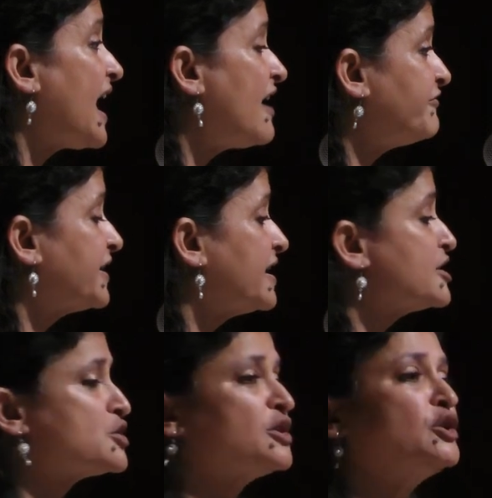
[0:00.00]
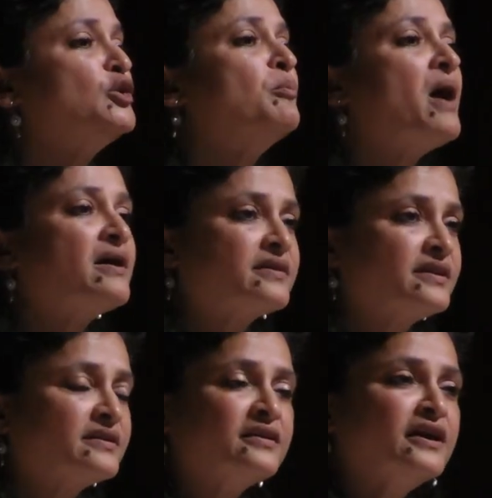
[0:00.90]
Africa into the new
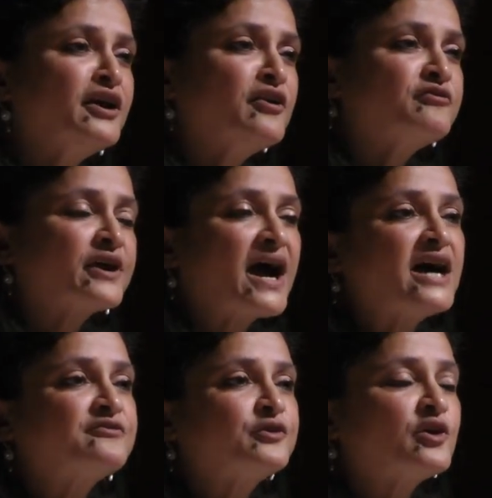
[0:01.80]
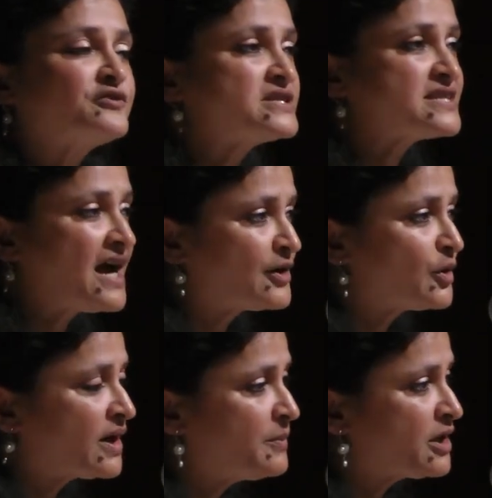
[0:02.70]
market for a handful of these
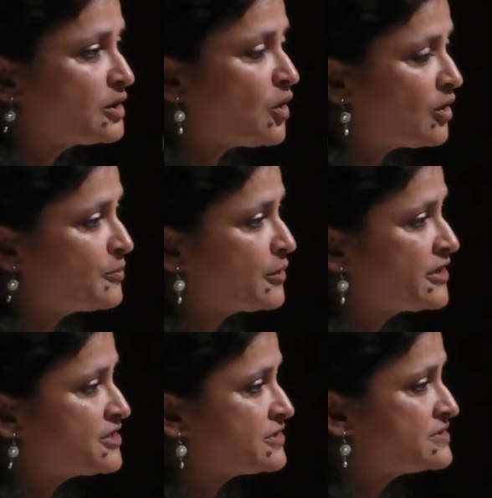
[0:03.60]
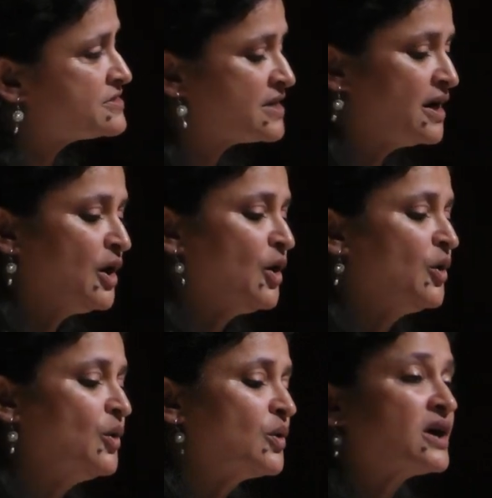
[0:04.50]
agrochemical corporations
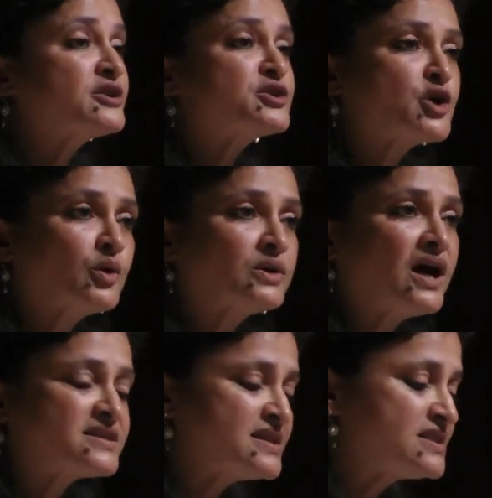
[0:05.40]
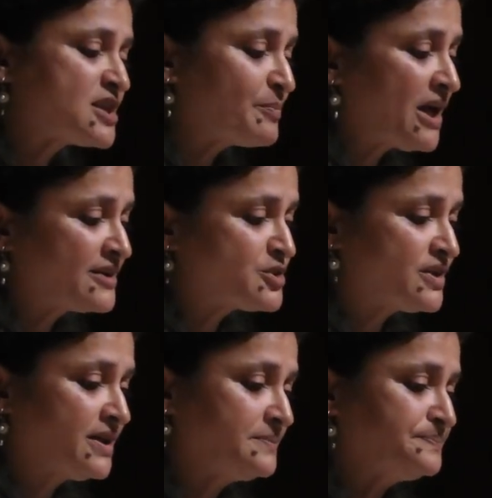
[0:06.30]
who control our seed supply
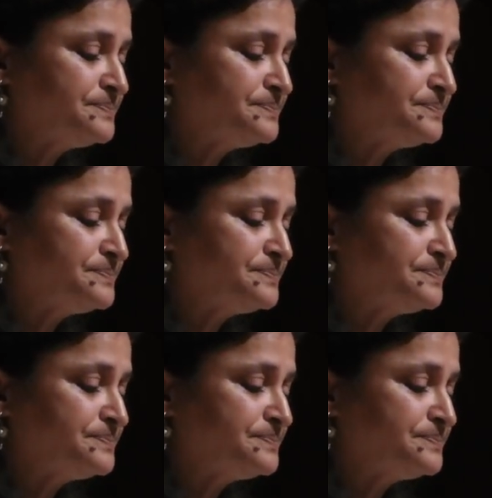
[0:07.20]
today.